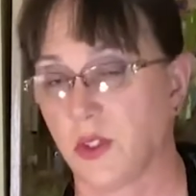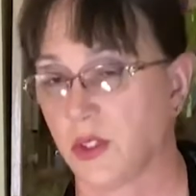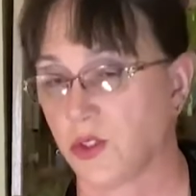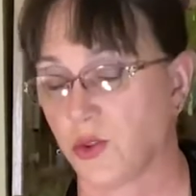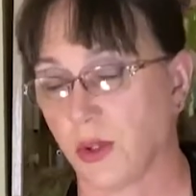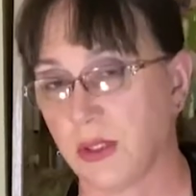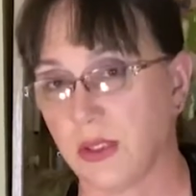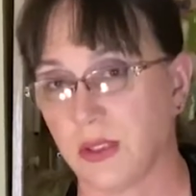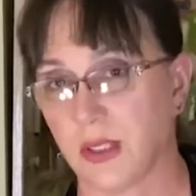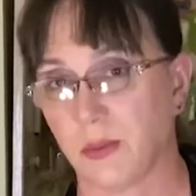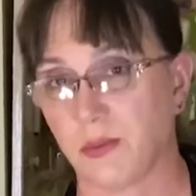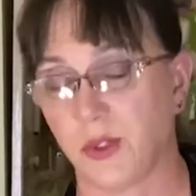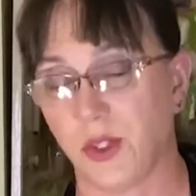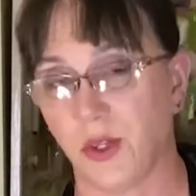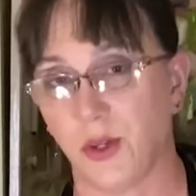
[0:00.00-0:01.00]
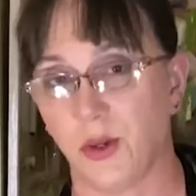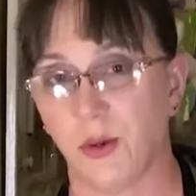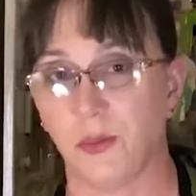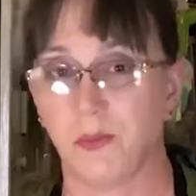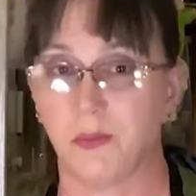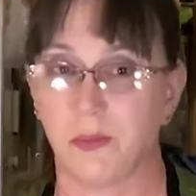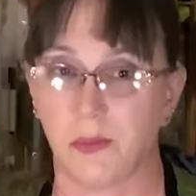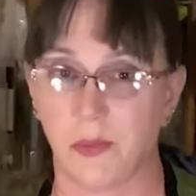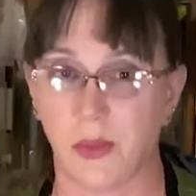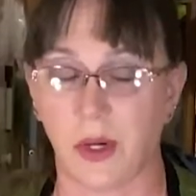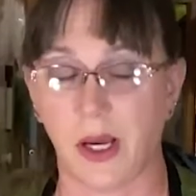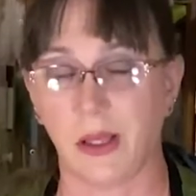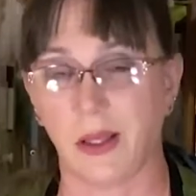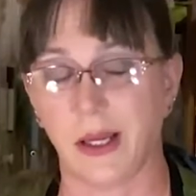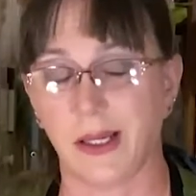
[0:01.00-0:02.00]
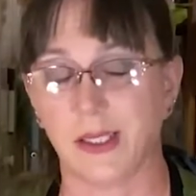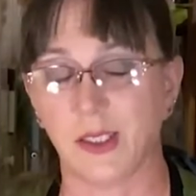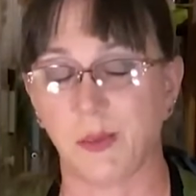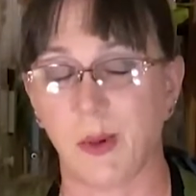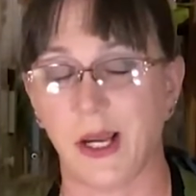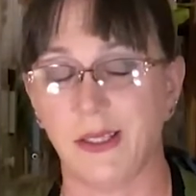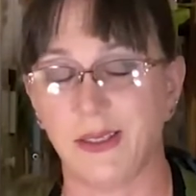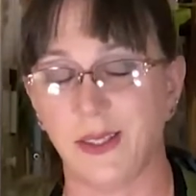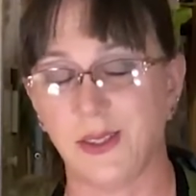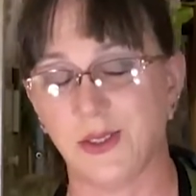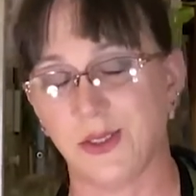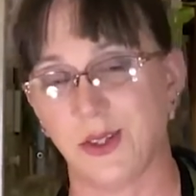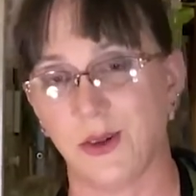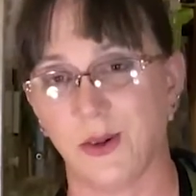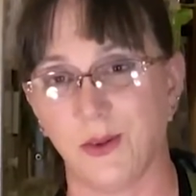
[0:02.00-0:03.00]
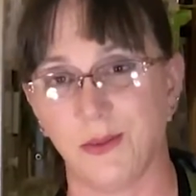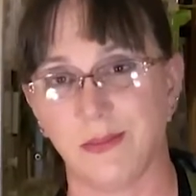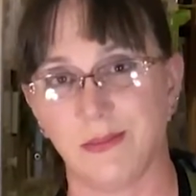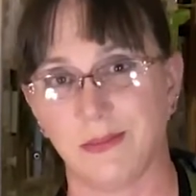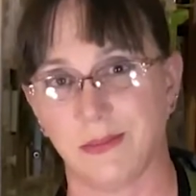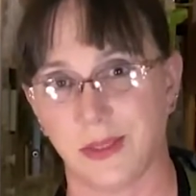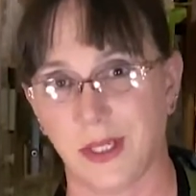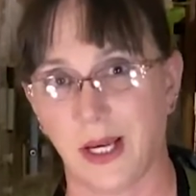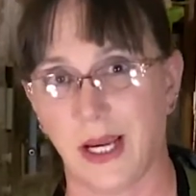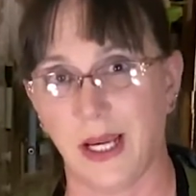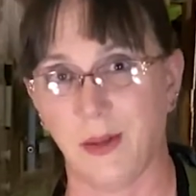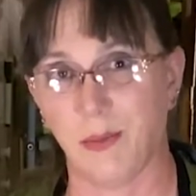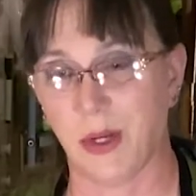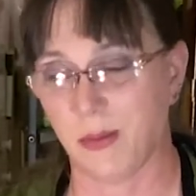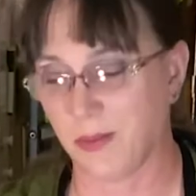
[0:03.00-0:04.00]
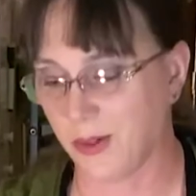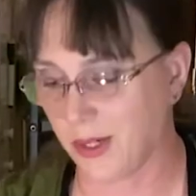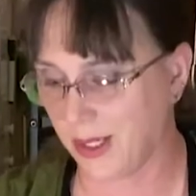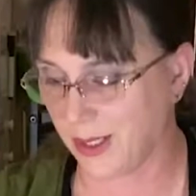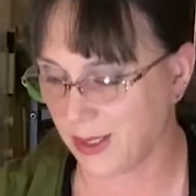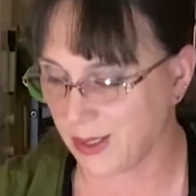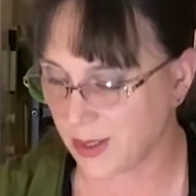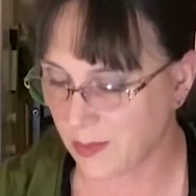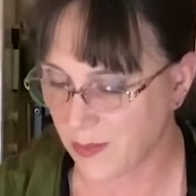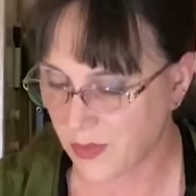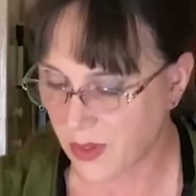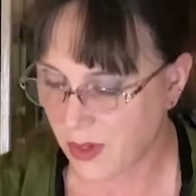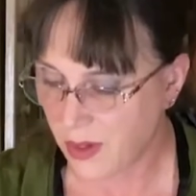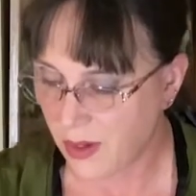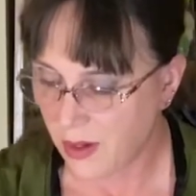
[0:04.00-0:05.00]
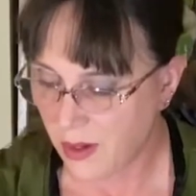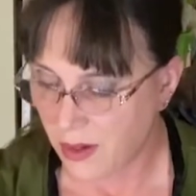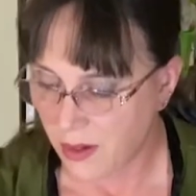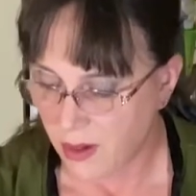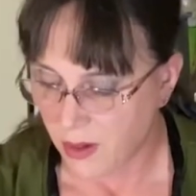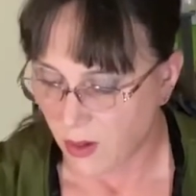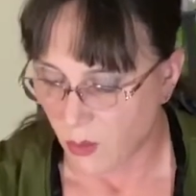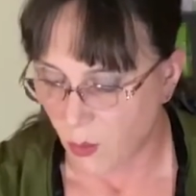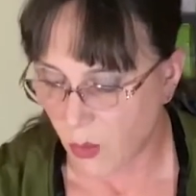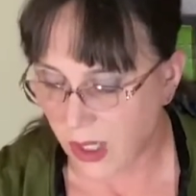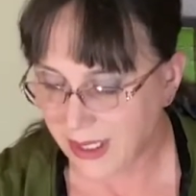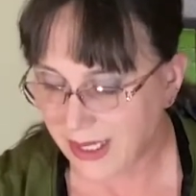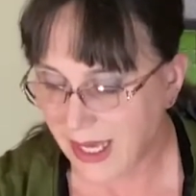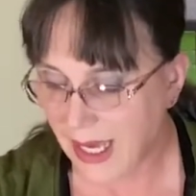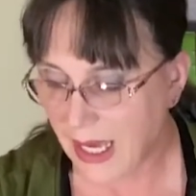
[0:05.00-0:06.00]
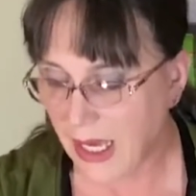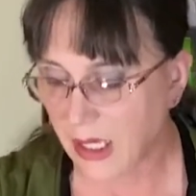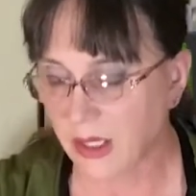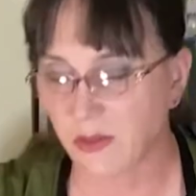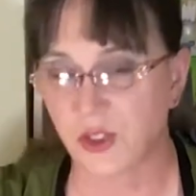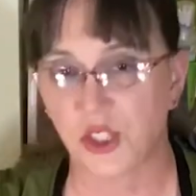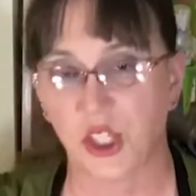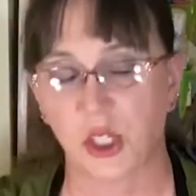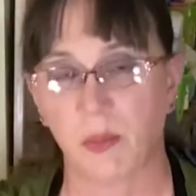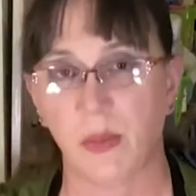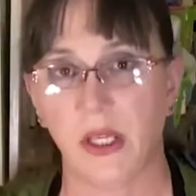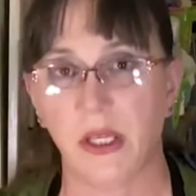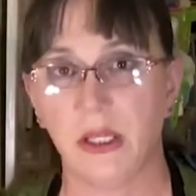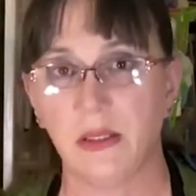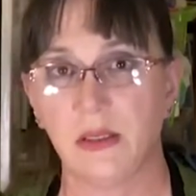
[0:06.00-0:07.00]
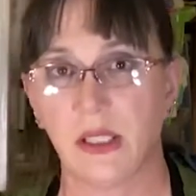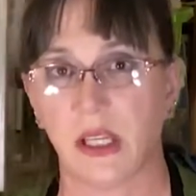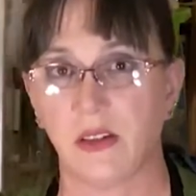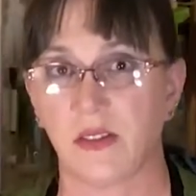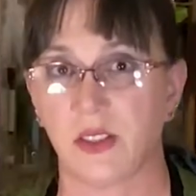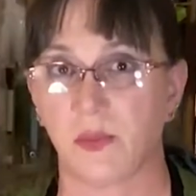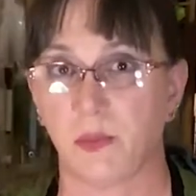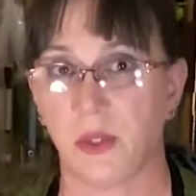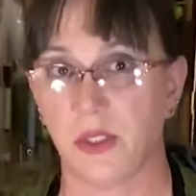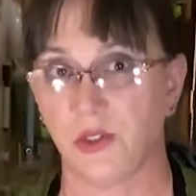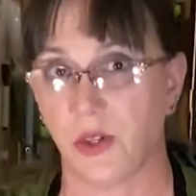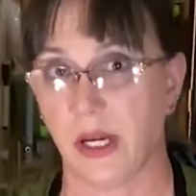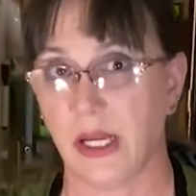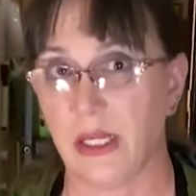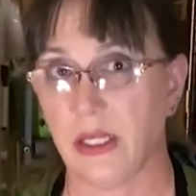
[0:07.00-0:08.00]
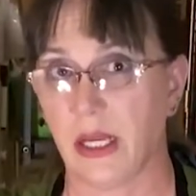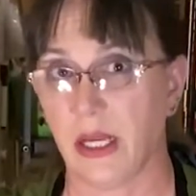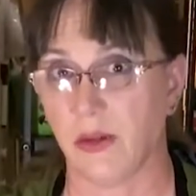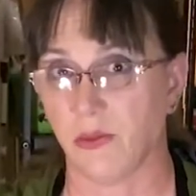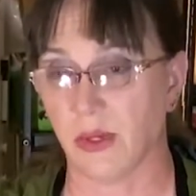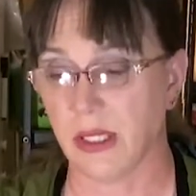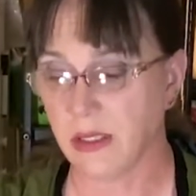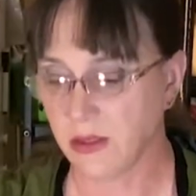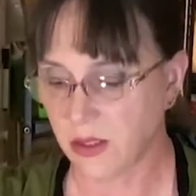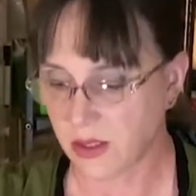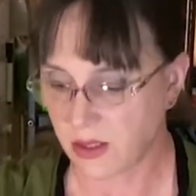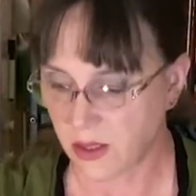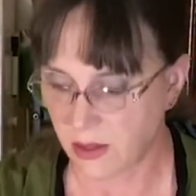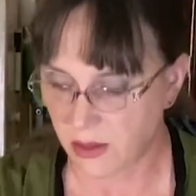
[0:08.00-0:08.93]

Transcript: Choice is up to you. I like it spicy, so cayenne pepper it is one can of chickpeas that has been drained and rinsed,